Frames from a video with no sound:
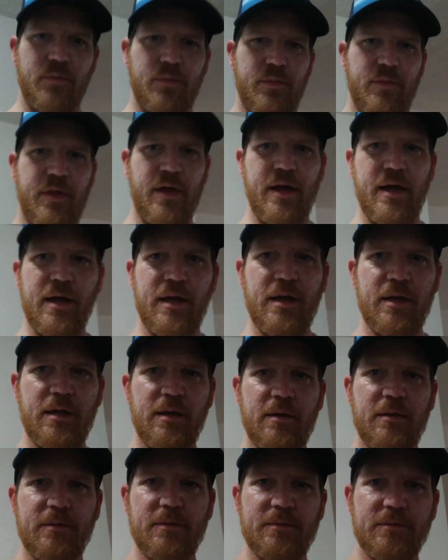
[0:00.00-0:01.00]

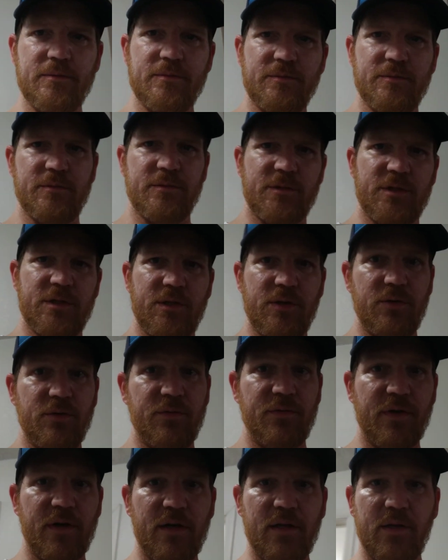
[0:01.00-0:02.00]
they do
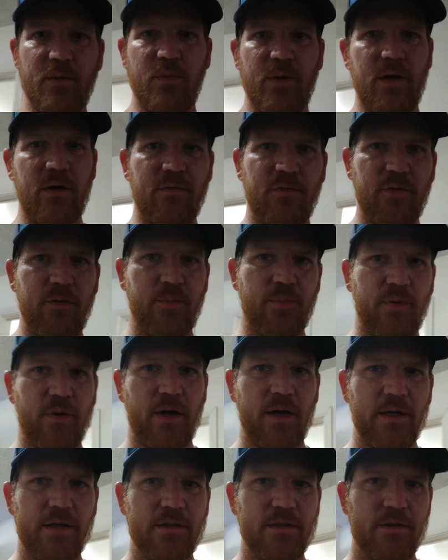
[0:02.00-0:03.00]
fairly well for the
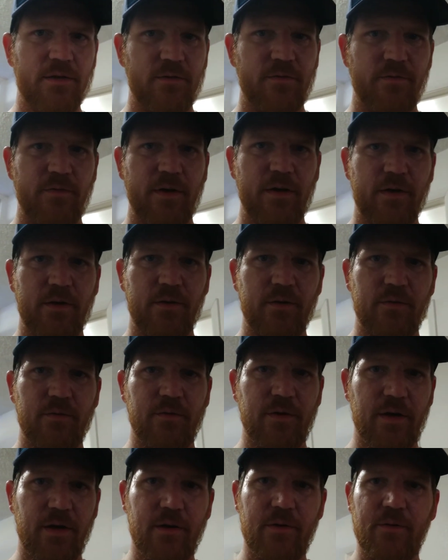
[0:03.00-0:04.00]
price. They're very,
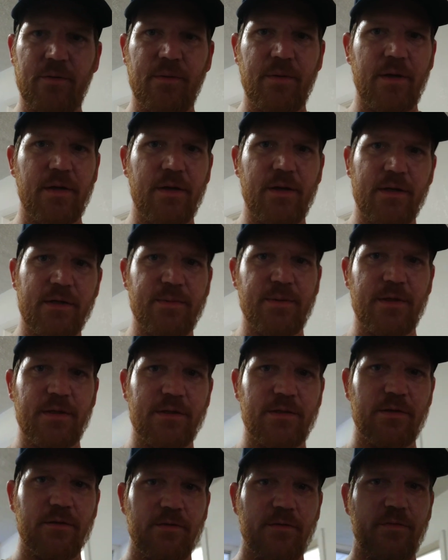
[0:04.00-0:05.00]
very
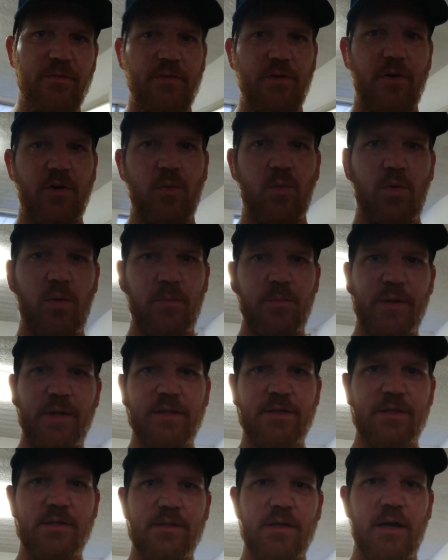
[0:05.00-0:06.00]
inexpensive. They're a
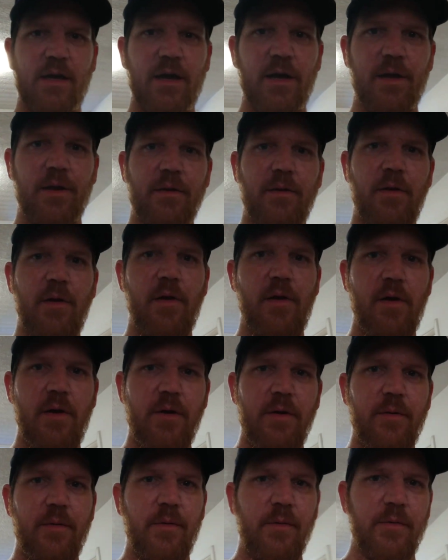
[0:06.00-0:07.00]
one-piece design.
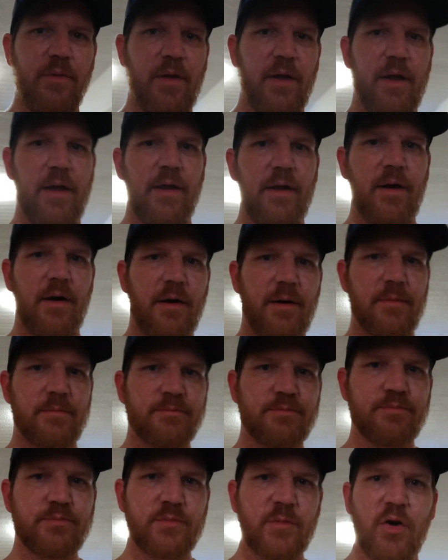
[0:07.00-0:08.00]
They're
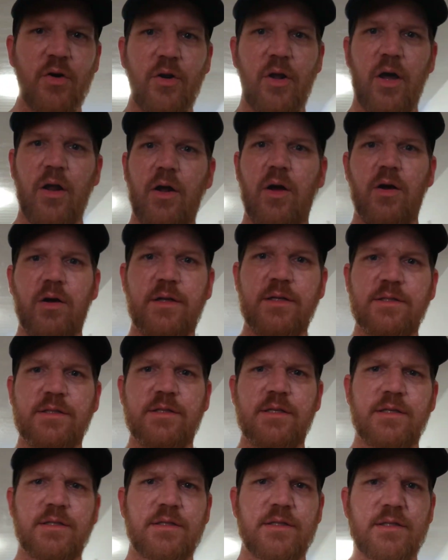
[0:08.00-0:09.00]
not all
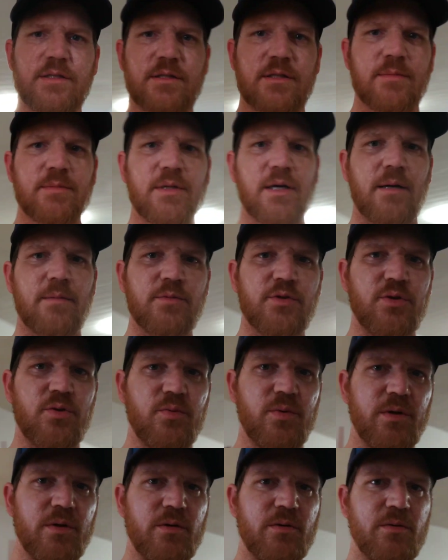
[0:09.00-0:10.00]
consistent. Sometimes you
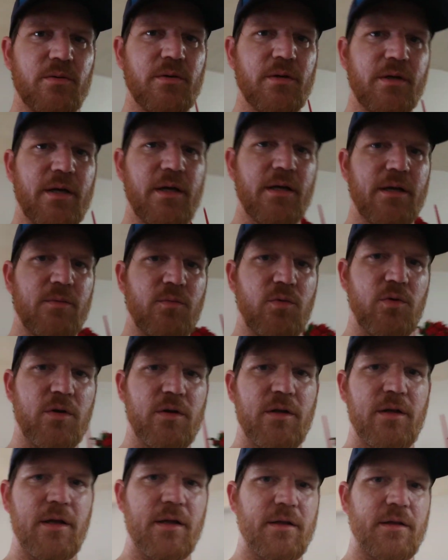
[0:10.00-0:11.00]
will get
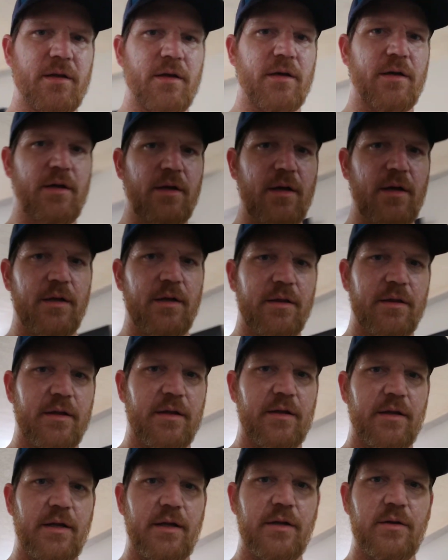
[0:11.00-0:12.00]
one that the
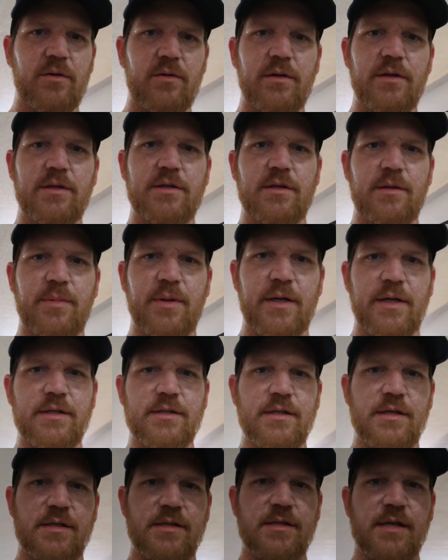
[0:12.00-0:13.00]
needle is up against
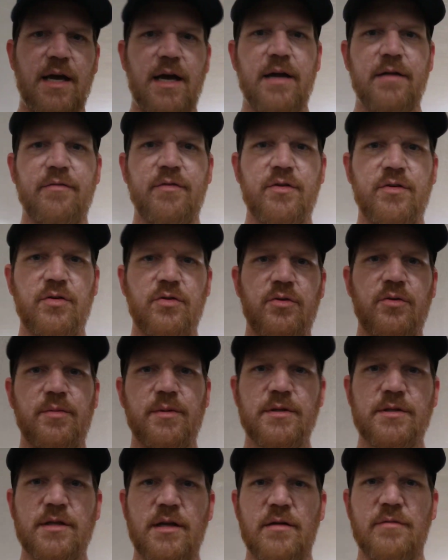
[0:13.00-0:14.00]
the side of the tube
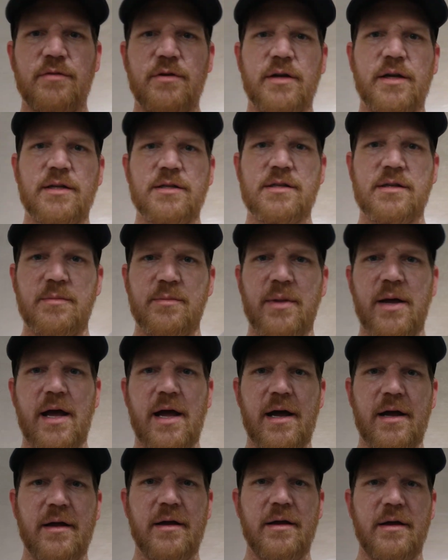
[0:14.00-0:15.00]
instead of against the
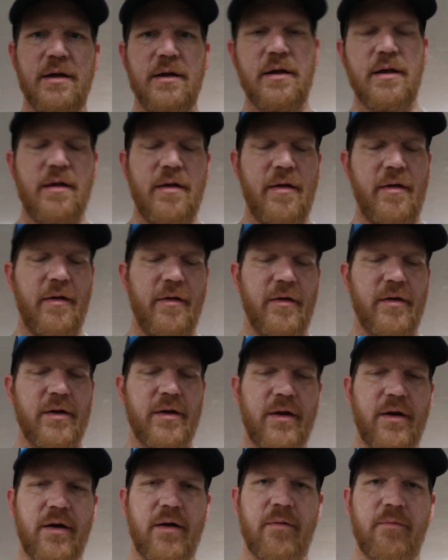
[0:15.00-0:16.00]
back, and
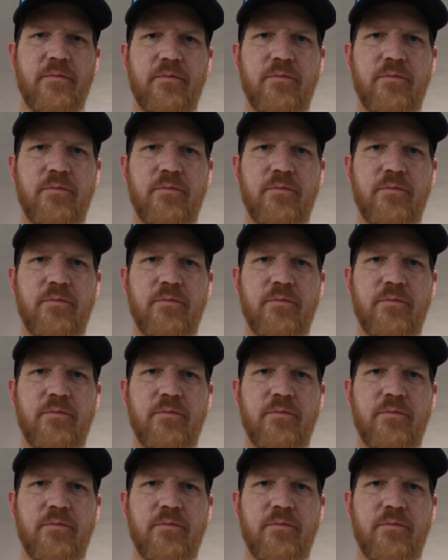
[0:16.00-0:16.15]
I